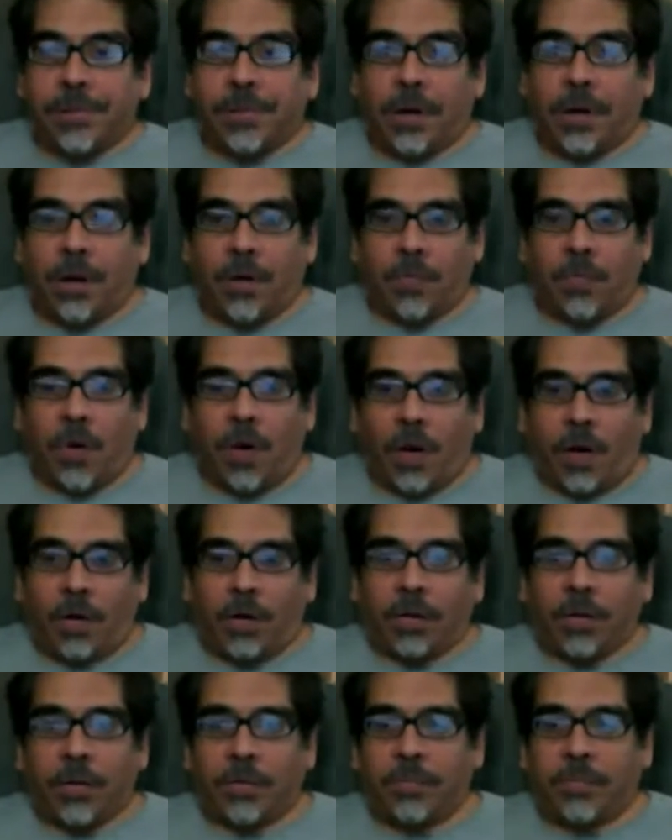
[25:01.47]
of
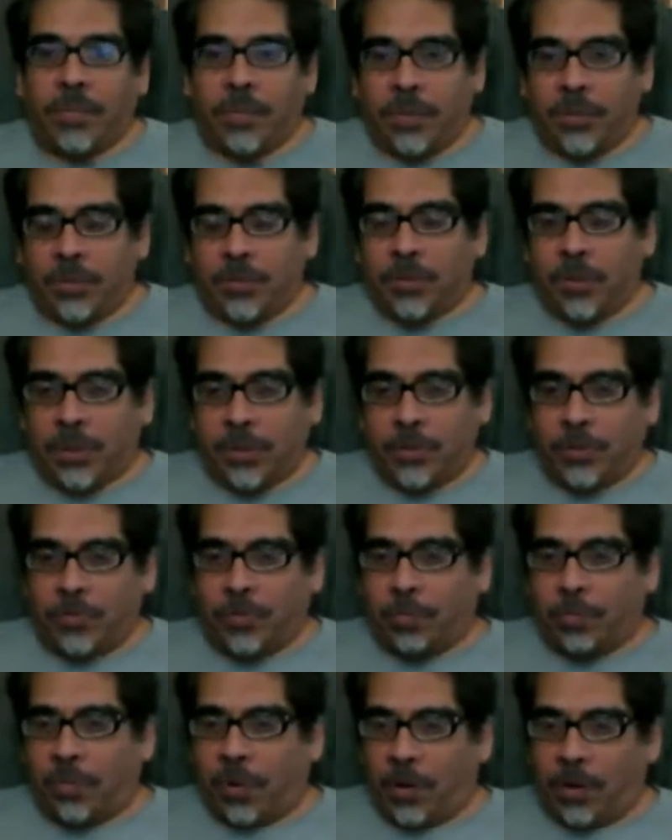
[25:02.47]
all the videos I do
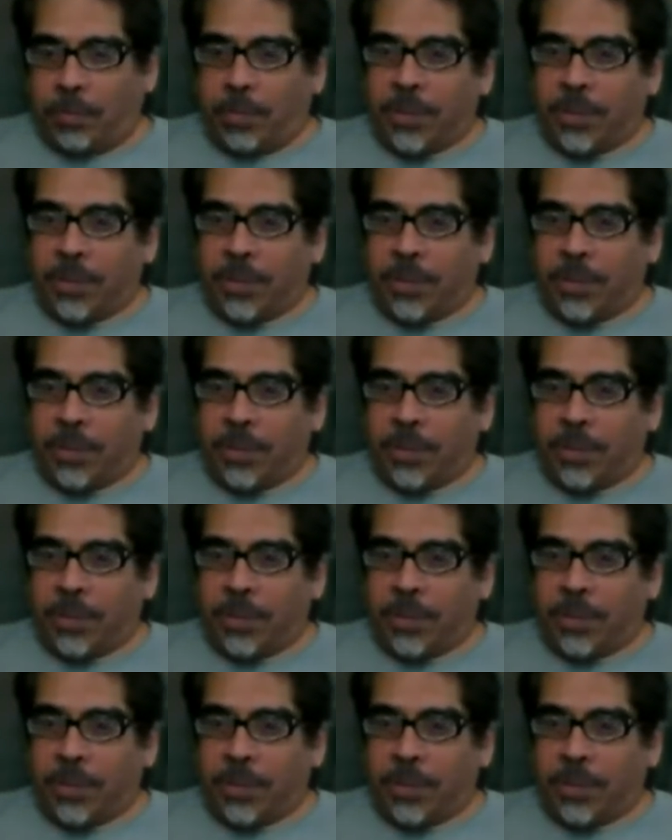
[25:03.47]
from all my